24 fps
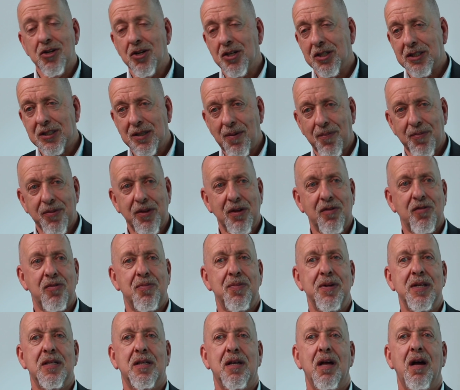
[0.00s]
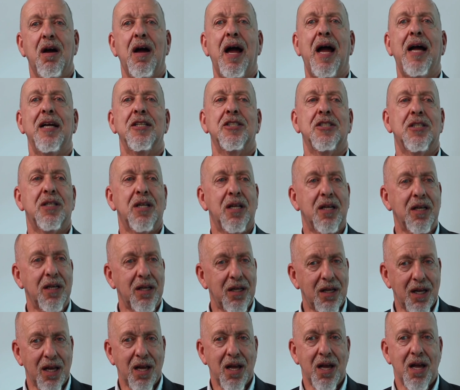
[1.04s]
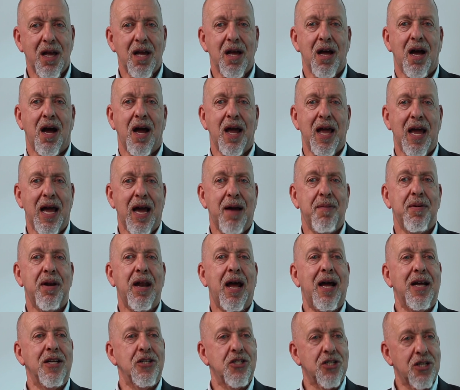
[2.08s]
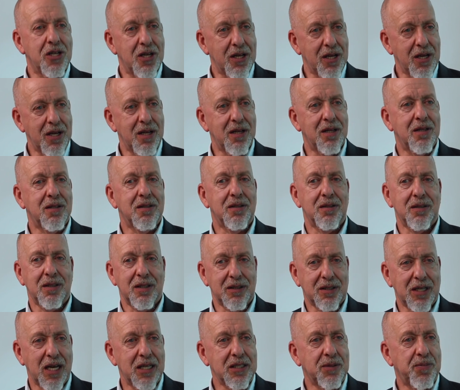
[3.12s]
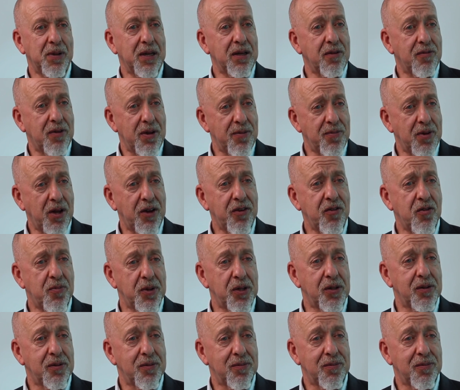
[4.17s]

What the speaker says: took something for me to go, actually, I am. And actually, it takes being a bit vulnerable.